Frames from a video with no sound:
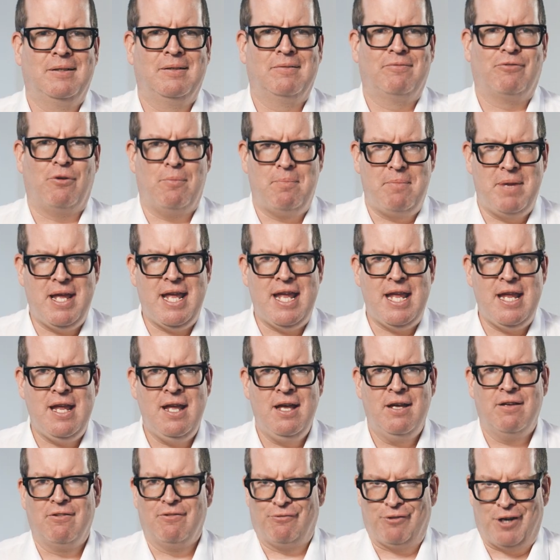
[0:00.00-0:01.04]
From me,
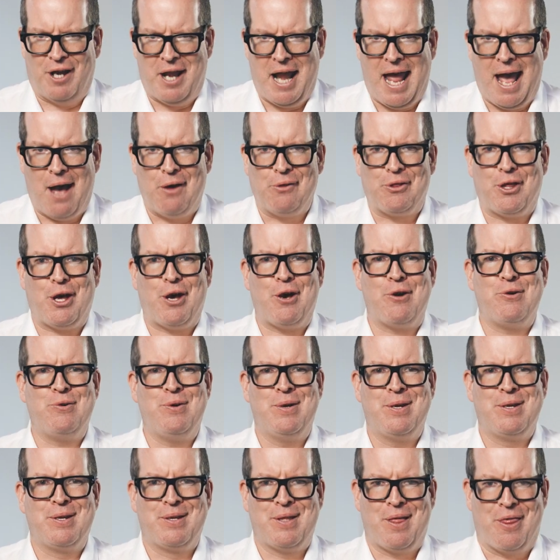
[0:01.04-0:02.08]
for now though,
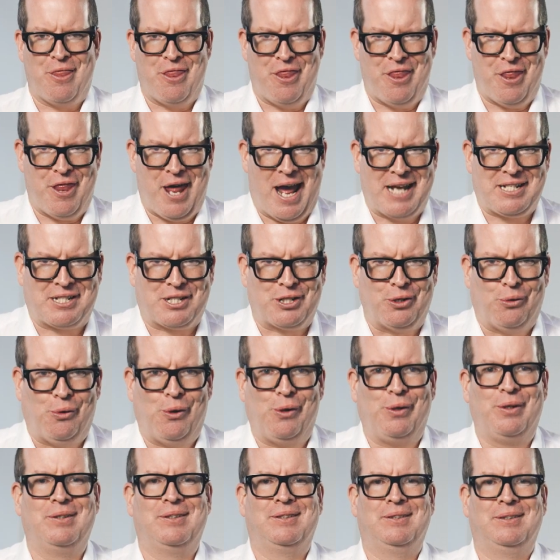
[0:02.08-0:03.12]
that's
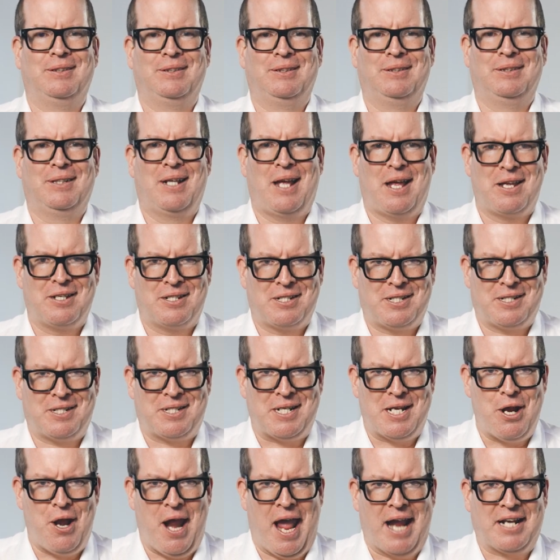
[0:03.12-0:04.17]
all.
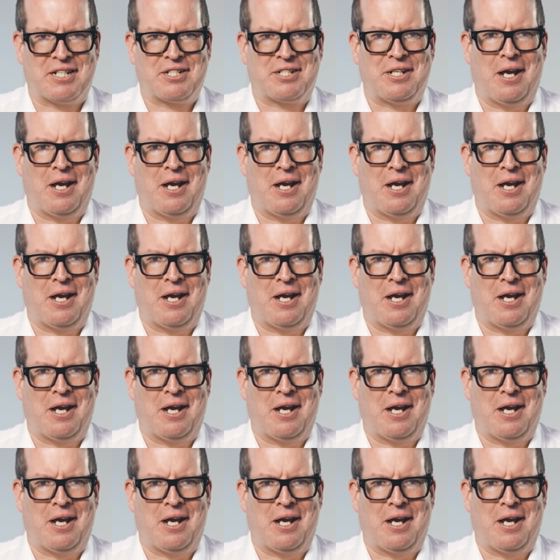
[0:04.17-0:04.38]
See you next